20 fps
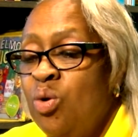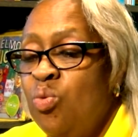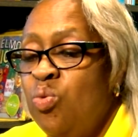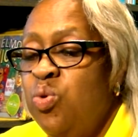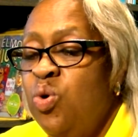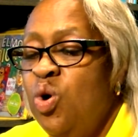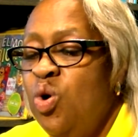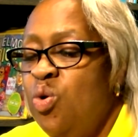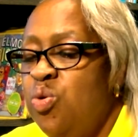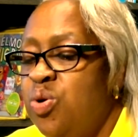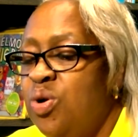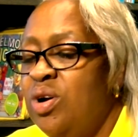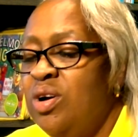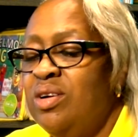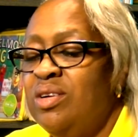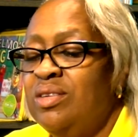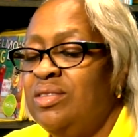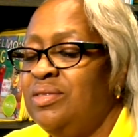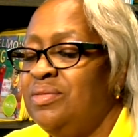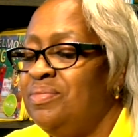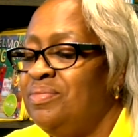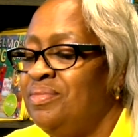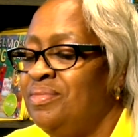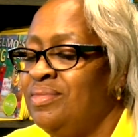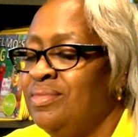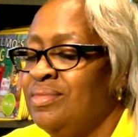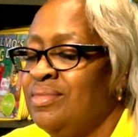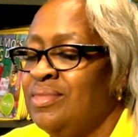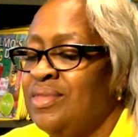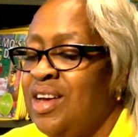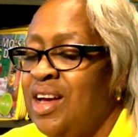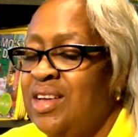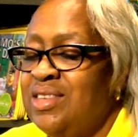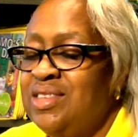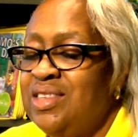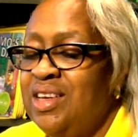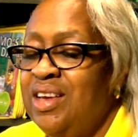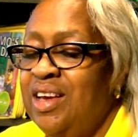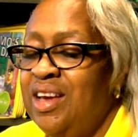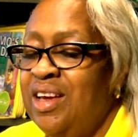Woo, I
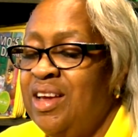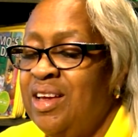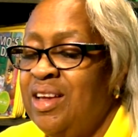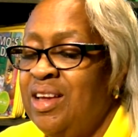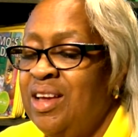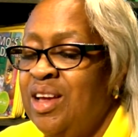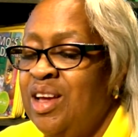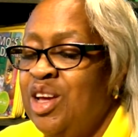said.